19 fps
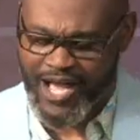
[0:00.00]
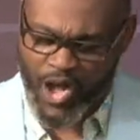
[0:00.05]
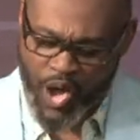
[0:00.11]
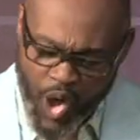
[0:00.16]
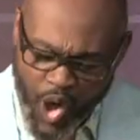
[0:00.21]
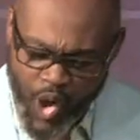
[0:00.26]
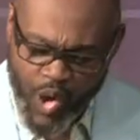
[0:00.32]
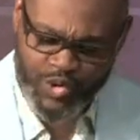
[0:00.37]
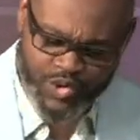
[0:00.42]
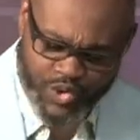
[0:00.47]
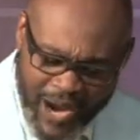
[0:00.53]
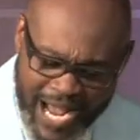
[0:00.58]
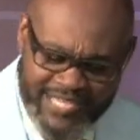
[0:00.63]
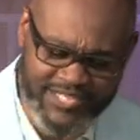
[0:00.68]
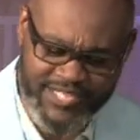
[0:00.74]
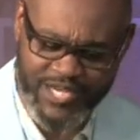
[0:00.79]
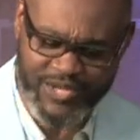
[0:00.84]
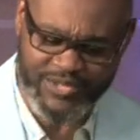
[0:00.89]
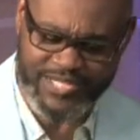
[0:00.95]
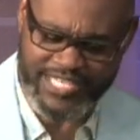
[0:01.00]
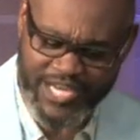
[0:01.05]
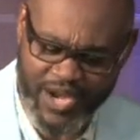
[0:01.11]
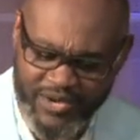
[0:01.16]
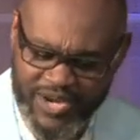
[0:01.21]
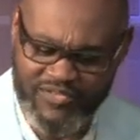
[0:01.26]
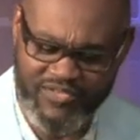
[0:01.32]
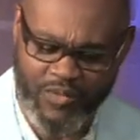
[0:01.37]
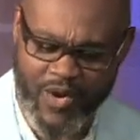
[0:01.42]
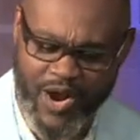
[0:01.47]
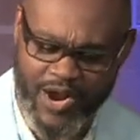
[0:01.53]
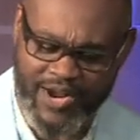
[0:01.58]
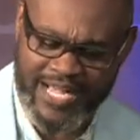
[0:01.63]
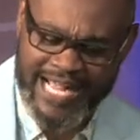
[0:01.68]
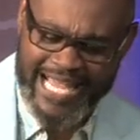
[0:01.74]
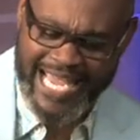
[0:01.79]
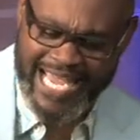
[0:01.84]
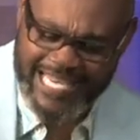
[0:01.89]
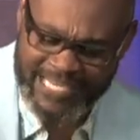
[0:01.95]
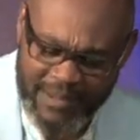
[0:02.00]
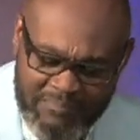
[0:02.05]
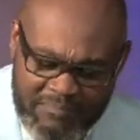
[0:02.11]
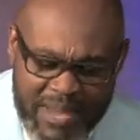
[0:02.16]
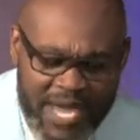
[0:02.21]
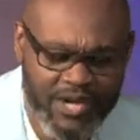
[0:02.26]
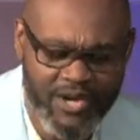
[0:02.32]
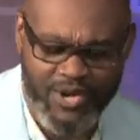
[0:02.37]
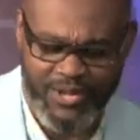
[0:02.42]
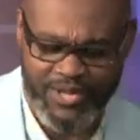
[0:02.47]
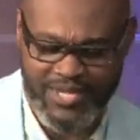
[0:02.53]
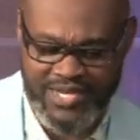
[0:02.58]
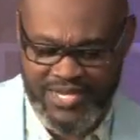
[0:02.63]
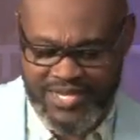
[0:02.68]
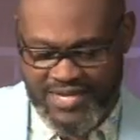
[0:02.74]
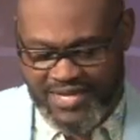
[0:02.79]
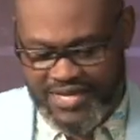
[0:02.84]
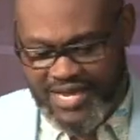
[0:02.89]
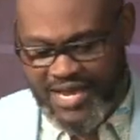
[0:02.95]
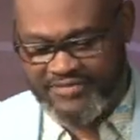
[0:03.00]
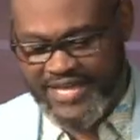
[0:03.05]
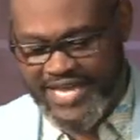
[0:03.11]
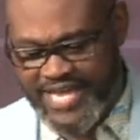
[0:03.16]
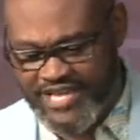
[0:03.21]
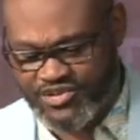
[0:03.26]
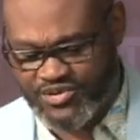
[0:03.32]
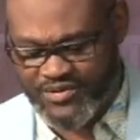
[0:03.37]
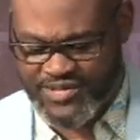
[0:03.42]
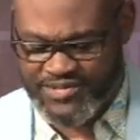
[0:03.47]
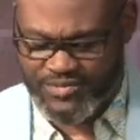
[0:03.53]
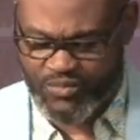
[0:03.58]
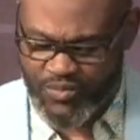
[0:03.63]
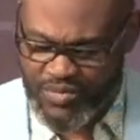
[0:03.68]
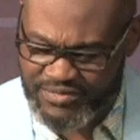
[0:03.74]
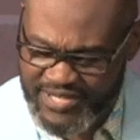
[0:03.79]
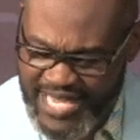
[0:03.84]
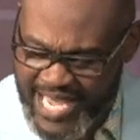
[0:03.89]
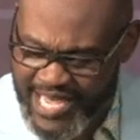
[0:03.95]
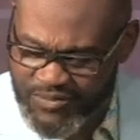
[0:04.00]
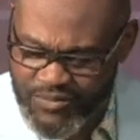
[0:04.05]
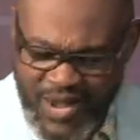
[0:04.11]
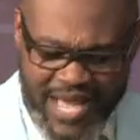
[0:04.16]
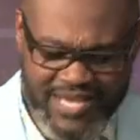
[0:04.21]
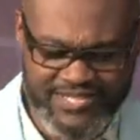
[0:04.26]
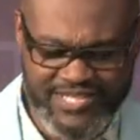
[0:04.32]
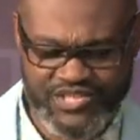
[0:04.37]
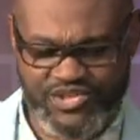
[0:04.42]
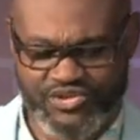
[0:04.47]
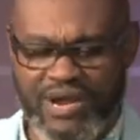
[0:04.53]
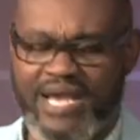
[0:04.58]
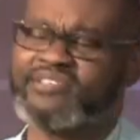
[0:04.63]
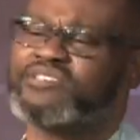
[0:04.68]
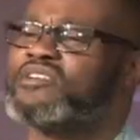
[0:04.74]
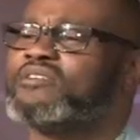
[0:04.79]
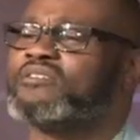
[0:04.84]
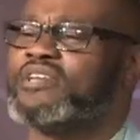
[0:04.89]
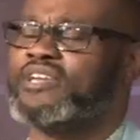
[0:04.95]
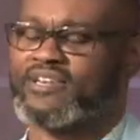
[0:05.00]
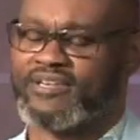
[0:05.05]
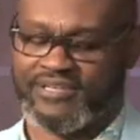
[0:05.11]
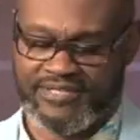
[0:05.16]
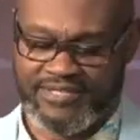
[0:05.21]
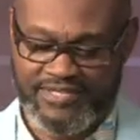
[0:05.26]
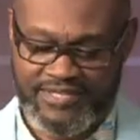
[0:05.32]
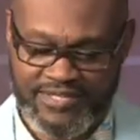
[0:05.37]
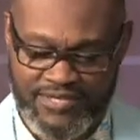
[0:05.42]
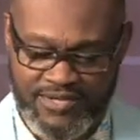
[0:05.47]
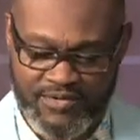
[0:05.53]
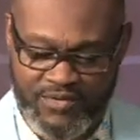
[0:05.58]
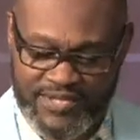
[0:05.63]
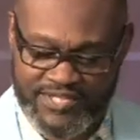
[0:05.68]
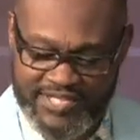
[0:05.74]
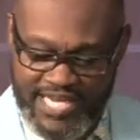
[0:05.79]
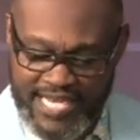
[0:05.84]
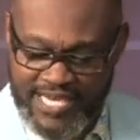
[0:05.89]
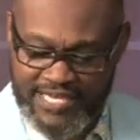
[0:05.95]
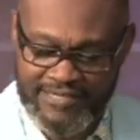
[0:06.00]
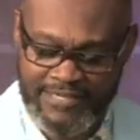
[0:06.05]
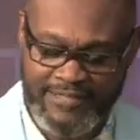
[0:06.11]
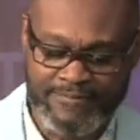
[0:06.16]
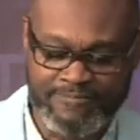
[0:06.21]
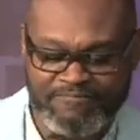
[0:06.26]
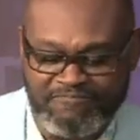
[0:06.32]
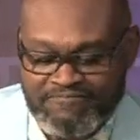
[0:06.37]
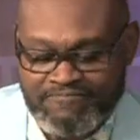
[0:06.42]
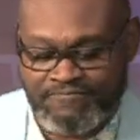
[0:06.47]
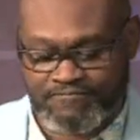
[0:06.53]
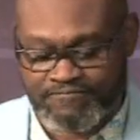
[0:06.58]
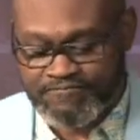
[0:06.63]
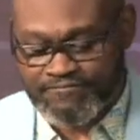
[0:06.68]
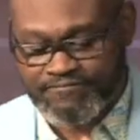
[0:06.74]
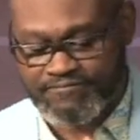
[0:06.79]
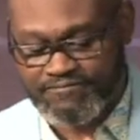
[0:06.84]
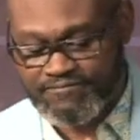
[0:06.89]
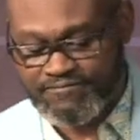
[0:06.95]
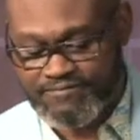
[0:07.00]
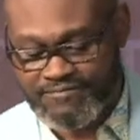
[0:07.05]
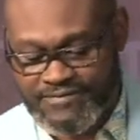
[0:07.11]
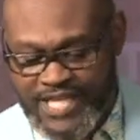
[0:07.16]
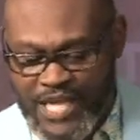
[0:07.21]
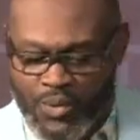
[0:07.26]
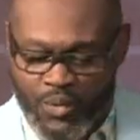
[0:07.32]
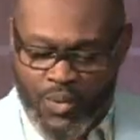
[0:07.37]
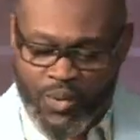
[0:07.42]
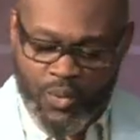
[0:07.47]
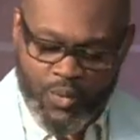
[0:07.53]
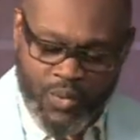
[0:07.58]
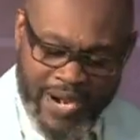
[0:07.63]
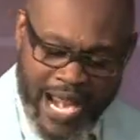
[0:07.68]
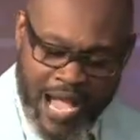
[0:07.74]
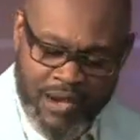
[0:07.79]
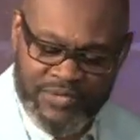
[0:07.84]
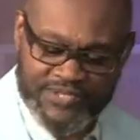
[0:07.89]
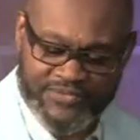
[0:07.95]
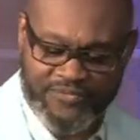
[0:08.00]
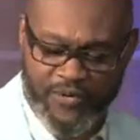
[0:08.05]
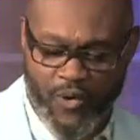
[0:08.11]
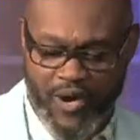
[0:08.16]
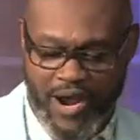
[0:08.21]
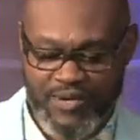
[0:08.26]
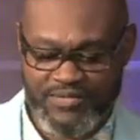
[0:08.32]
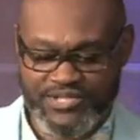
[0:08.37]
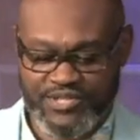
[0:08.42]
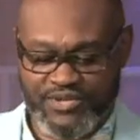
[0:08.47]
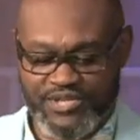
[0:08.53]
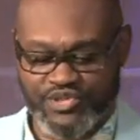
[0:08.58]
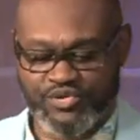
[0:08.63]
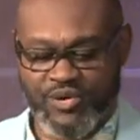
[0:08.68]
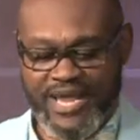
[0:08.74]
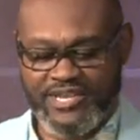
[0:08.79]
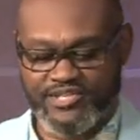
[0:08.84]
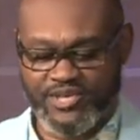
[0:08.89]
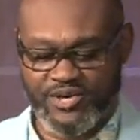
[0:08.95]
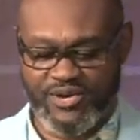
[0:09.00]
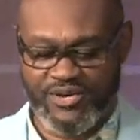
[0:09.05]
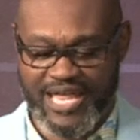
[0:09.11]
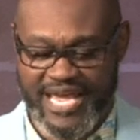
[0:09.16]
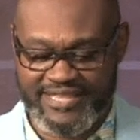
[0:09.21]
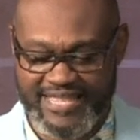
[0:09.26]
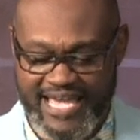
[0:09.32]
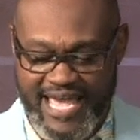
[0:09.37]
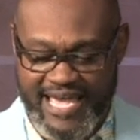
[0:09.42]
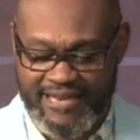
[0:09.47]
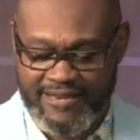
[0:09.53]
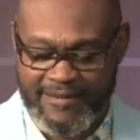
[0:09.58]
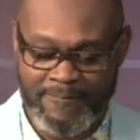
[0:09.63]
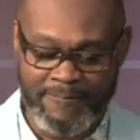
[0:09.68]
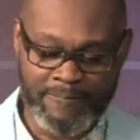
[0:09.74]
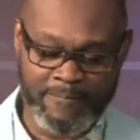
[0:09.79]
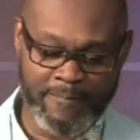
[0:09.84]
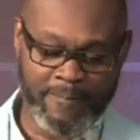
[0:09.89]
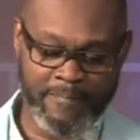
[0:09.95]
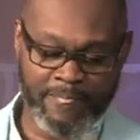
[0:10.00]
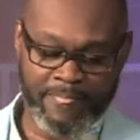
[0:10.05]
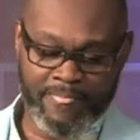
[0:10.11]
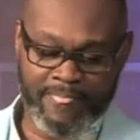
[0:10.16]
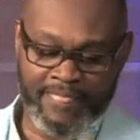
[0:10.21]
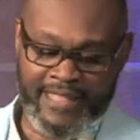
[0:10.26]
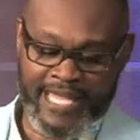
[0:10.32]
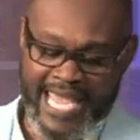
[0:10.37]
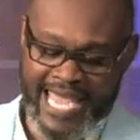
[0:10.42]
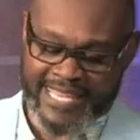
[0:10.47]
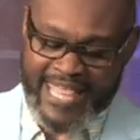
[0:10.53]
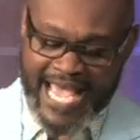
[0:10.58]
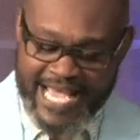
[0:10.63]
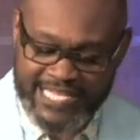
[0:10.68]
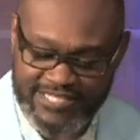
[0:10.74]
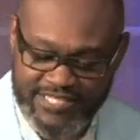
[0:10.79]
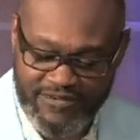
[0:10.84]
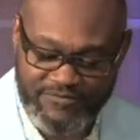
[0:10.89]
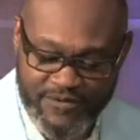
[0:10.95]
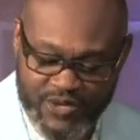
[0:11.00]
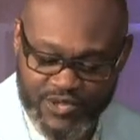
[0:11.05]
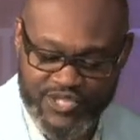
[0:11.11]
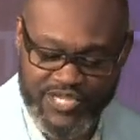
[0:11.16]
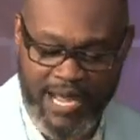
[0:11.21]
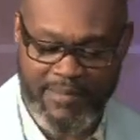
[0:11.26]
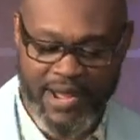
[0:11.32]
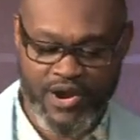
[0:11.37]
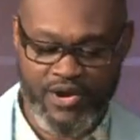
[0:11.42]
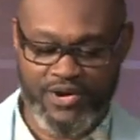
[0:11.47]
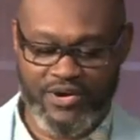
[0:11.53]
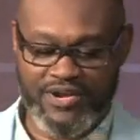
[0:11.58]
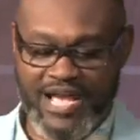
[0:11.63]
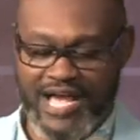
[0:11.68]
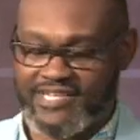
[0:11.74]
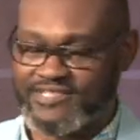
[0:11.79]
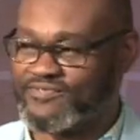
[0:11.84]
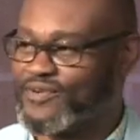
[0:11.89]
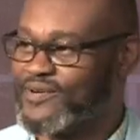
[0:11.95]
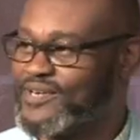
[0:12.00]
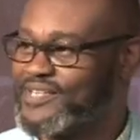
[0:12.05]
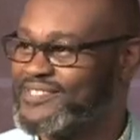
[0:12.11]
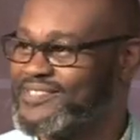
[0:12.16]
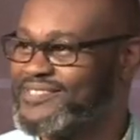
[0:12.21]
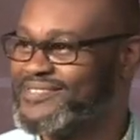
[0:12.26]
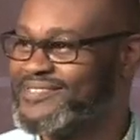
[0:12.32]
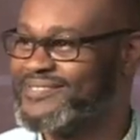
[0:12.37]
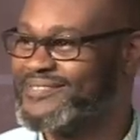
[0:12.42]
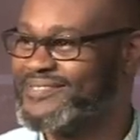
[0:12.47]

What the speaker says: an old tricycle that don't even work, in the middle of the entrance. Dad, why is this tricycle here? Well, son, when I was 4, I was on a tricycle like that, and that's the first time I heard God's voice.